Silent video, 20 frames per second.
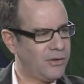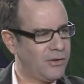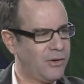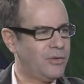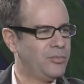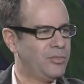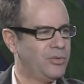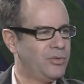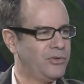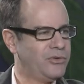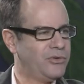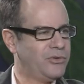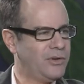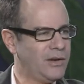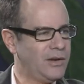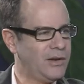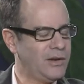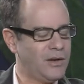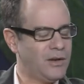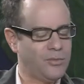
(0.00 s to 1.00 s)
My I pleasure.
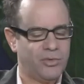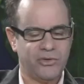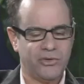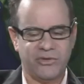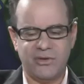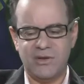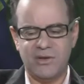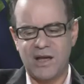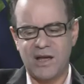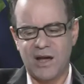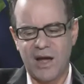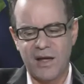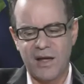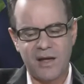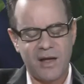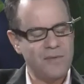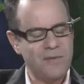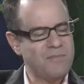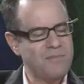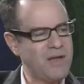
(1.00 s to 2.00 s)
appreciate it. I appreciate it. Yeah,
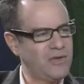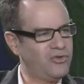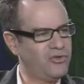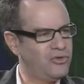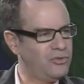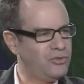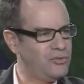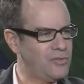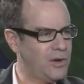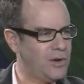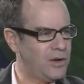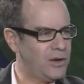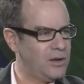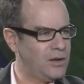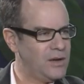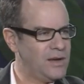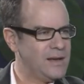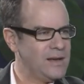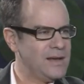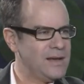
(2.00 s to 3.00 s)
I, I met you uh,
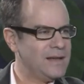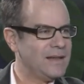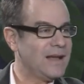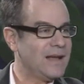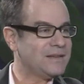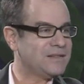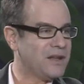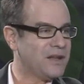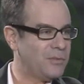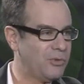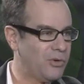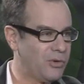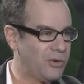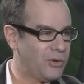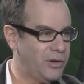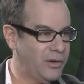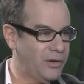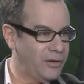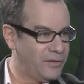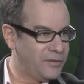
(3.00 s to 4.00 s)
last time you were
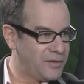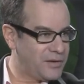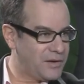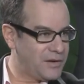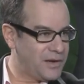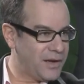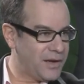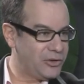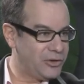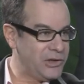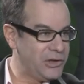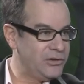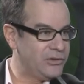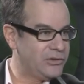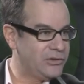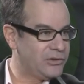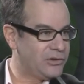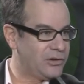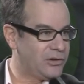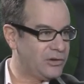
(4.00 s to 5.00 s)
here for
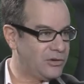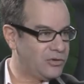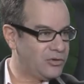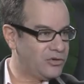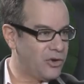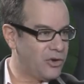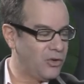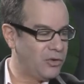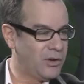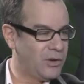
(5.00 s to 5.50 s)
Gary's uh, show.